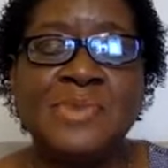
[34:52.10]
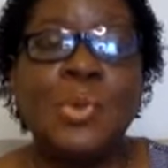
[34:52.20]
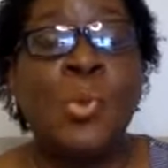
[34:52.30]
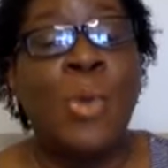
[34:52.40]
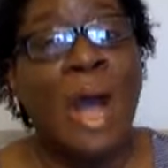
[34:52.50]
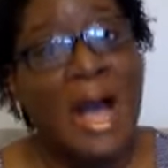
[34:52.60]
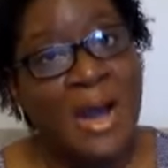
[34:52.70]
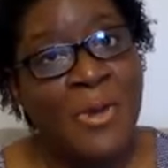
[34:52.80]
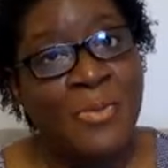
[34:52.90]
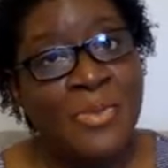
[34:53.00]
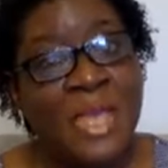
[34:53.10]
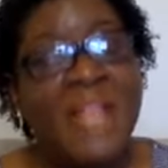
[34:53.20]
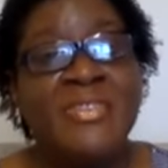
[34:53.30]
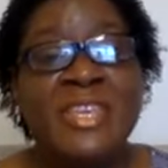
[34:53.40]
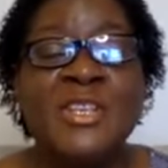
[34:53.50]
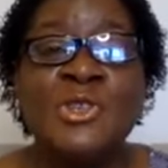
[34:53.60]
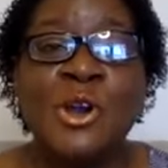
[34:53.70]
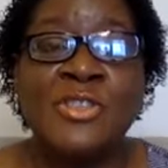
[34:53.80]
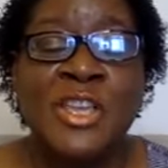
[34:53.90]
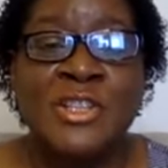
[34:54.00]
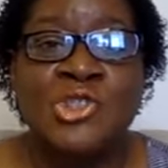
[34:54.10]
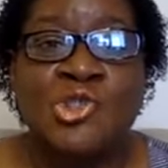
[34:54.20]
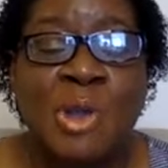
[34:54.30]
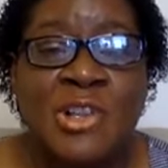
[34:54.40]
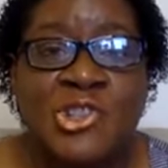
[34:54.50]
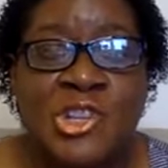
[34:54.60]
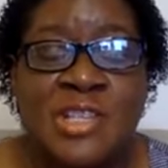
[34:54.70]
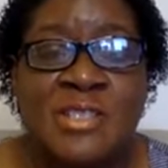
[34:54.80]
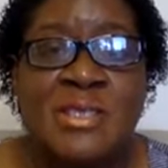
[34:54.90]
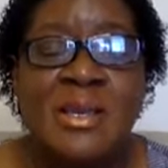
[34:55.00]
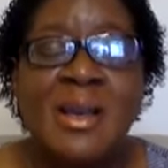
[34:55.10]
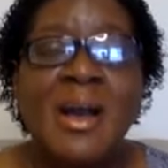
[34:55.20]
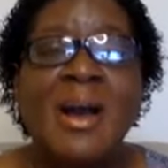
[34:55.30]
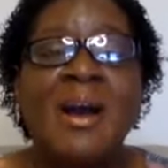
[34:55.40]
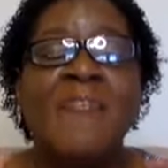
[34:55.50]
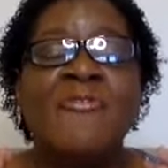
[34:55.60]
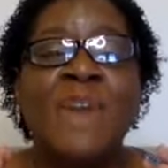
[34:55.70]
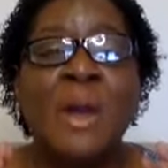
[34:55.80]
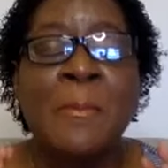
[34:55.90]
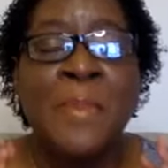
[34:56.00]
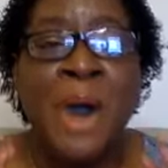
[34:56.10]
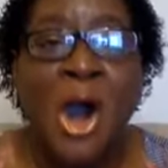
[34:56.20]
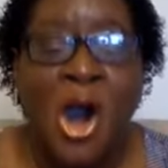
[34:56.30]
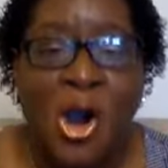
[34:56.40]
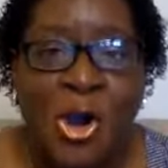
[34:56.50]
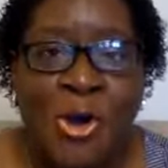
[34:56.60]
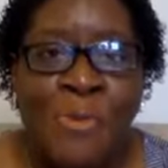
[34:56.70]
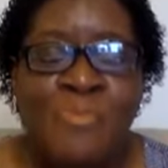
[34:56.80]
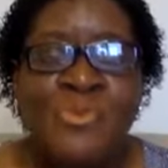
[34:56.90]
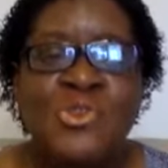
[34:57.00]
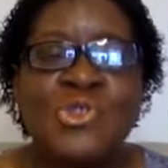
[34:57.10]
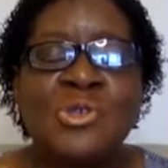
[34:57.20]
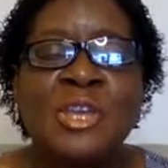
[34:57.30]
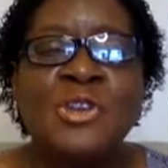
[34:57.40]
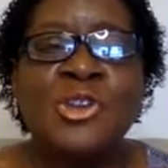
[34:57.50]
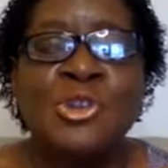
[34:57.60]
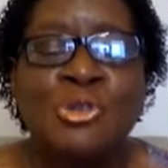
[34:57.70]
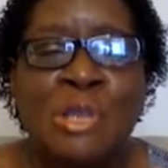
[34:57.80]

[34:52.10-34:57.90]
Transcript: Wow. These are the instructions from Paul to the new